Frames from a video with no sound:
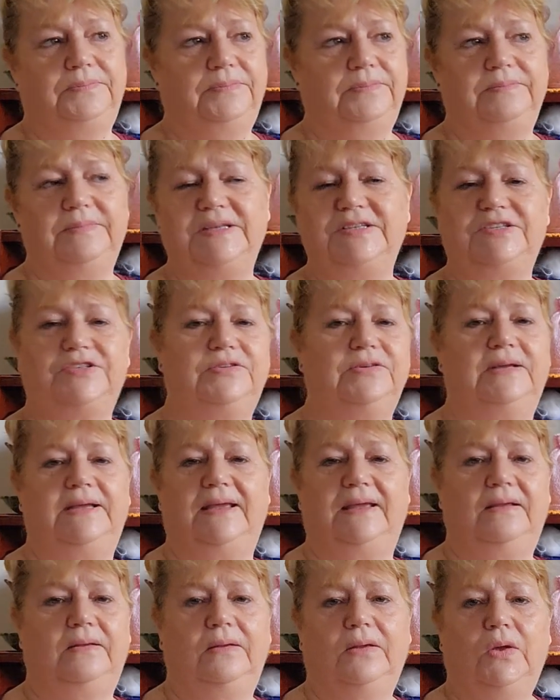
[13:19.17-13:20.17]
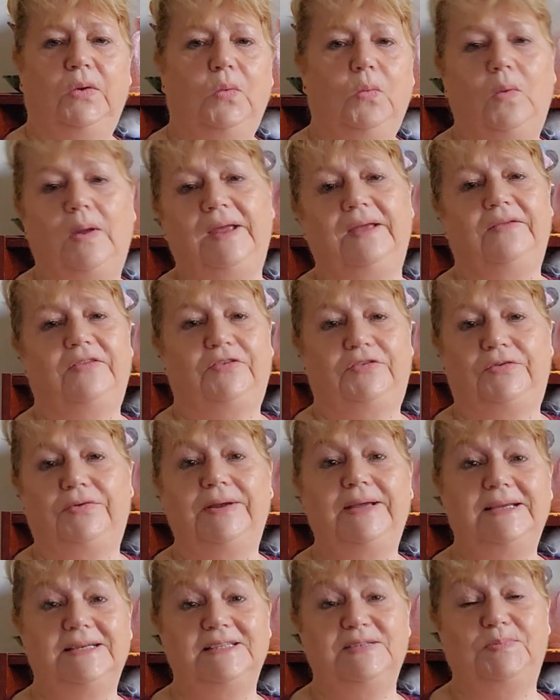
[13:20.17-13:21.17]
Mystric Week
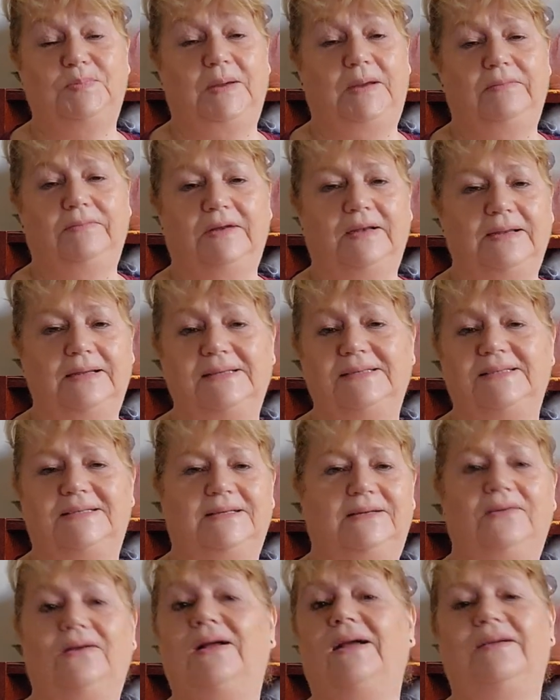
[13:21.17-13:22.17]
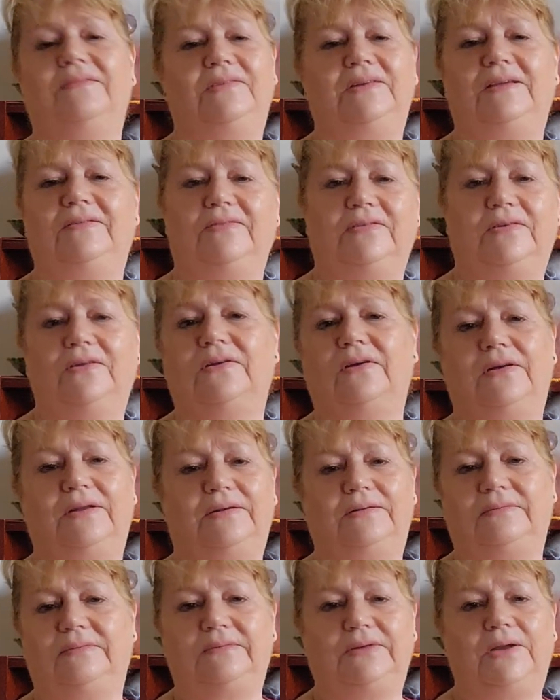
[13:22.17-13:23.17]
3 has been released, and I haven't even
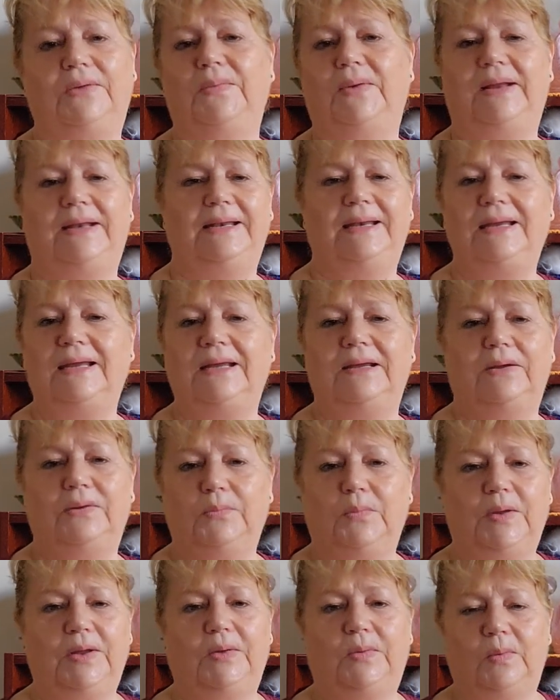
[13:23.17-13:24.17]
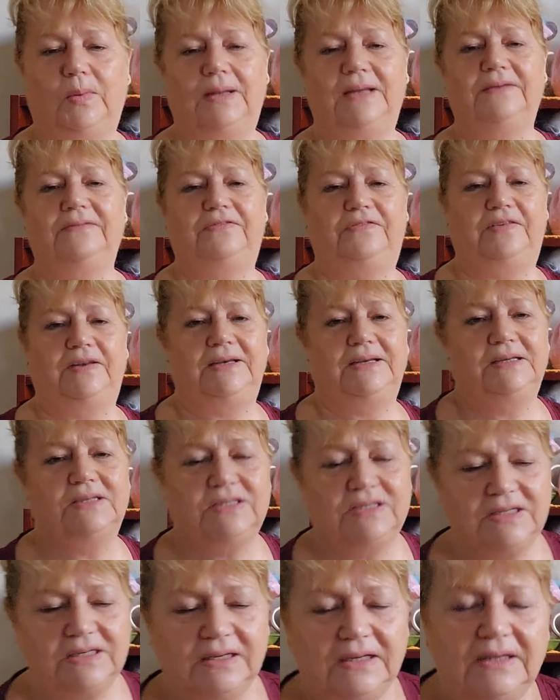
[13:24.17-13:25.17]
got nowhere near week 1
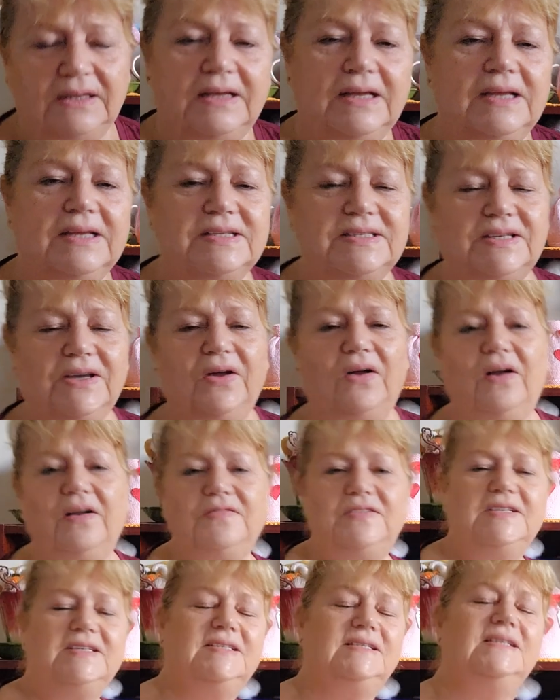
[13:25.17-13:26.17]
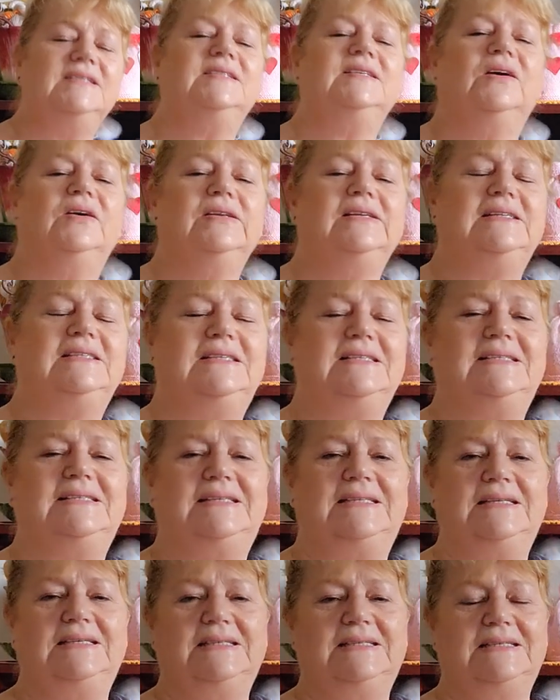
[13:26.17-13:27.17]
finished. So I've just decided to
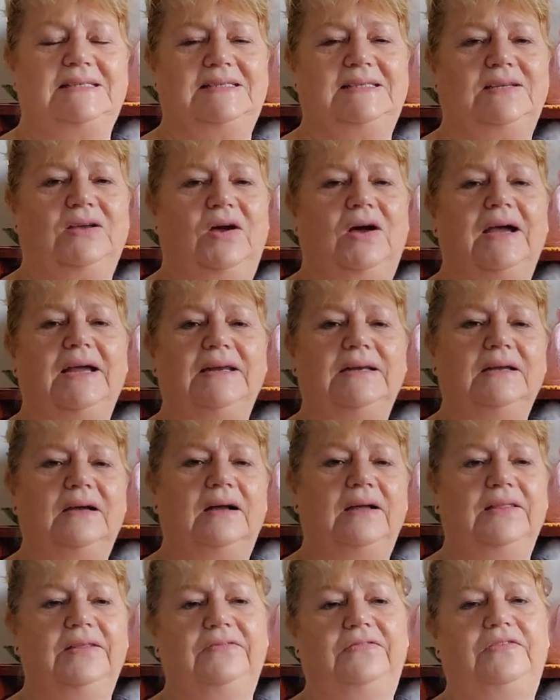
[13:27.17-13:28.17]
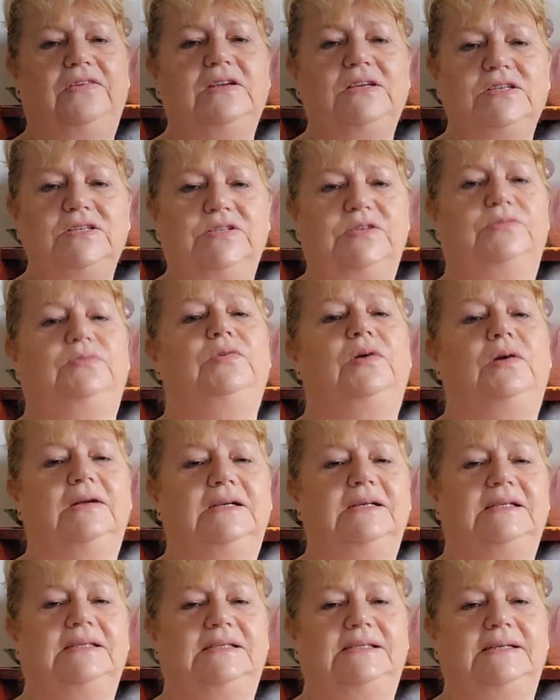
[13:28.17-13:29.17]
sit it aside, either finish the
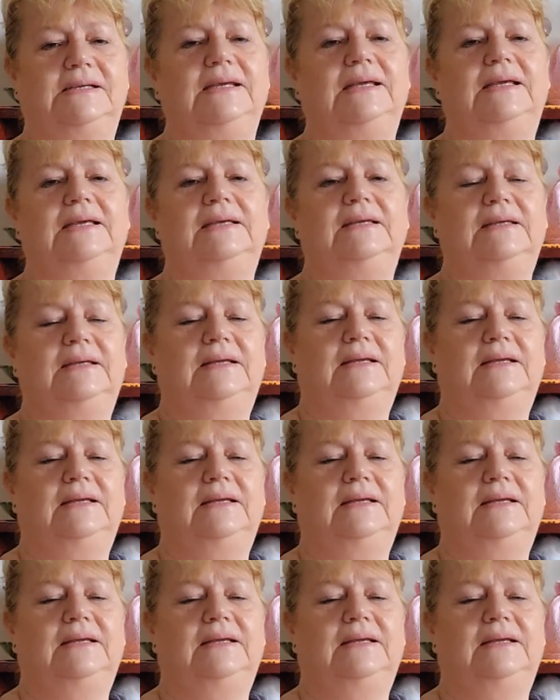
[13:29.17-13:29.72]
rocket tee